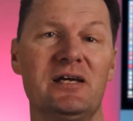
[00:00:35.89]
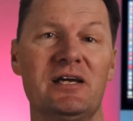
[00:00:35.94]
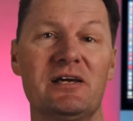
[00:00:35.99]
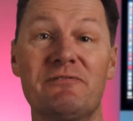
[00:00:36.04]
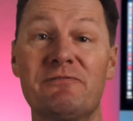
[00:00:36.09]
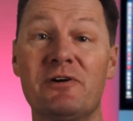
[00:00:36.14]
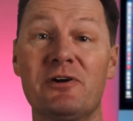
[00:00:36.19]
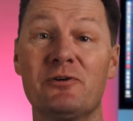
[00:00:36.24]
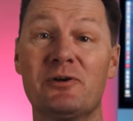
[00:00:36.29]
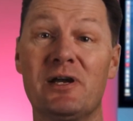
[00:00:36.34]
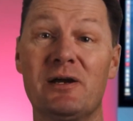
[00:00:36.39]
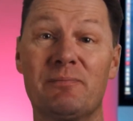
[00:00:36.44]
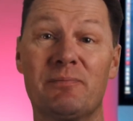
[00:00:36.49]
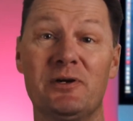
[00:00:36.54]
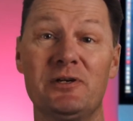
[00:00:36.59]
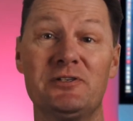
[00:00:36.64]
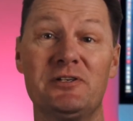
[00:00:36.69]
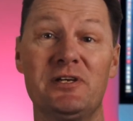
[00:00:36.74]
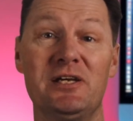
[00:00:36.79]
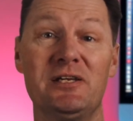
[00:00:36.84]
In Final Cut
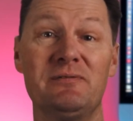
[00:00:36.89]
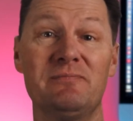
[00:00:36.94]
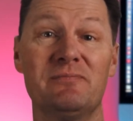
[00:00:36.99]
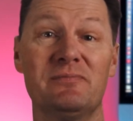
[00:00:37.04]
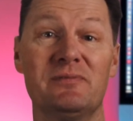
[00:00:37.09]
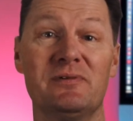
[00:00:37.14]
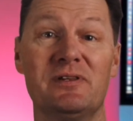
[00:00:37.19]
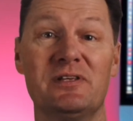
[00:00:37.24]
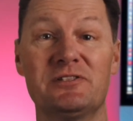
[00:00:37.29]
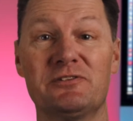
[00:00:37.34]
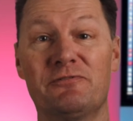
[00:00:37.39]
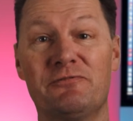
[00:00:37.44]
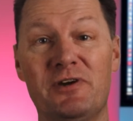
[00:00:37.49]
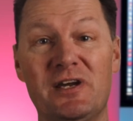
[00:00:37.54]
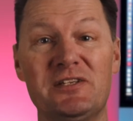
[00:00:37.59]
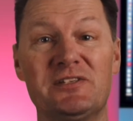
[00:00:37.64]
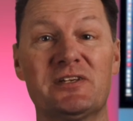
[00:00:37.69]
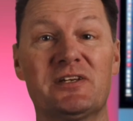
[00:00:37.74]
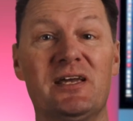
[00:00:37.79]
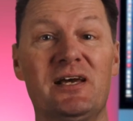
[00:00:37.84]
Pro 10, there's a
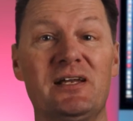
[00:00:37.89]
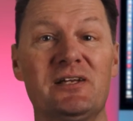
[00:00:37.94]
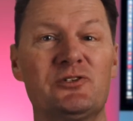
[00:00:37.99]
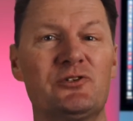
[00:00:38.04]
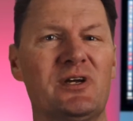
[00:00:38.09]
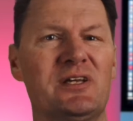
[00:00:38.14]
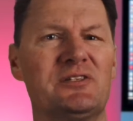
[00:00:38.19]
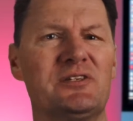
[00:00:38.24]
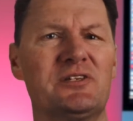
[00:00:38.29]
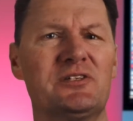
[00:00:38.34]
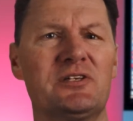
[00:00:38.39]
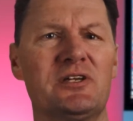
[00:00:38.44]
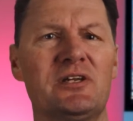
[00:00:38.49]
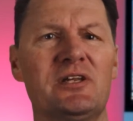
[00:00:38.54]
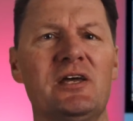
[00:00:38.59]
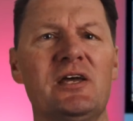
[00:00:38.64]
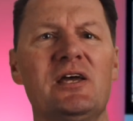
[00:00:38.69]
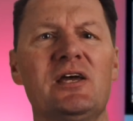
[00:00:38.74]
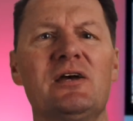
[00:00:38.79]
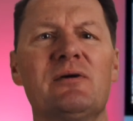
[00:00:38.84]
fade to color transition,
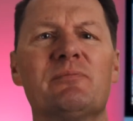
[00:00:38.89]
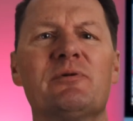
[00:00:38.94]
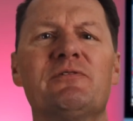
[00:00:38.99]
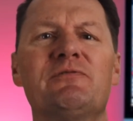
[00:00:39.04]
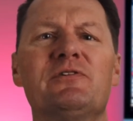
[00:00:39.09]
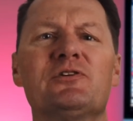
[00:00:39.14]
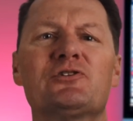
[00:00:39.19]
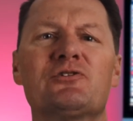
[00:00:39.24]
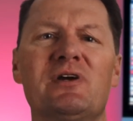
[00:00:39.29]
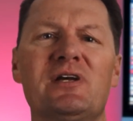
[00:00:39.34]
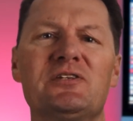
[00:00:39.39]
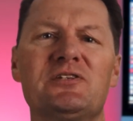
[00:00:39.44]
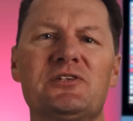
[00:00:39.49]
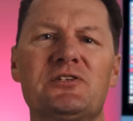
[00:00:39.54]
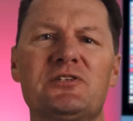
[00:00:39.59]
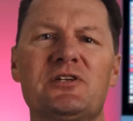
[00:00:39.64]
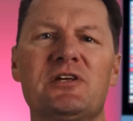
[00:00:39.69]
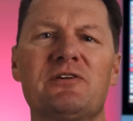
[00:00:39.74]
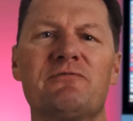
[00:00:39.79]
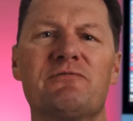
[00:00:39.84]
but if you're
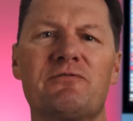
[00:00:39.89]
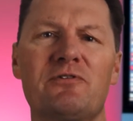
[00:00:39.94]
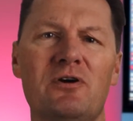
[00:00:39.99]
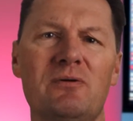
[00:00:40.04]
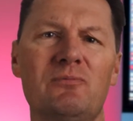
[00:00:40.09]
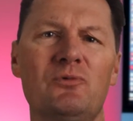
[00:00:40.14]
transitioning from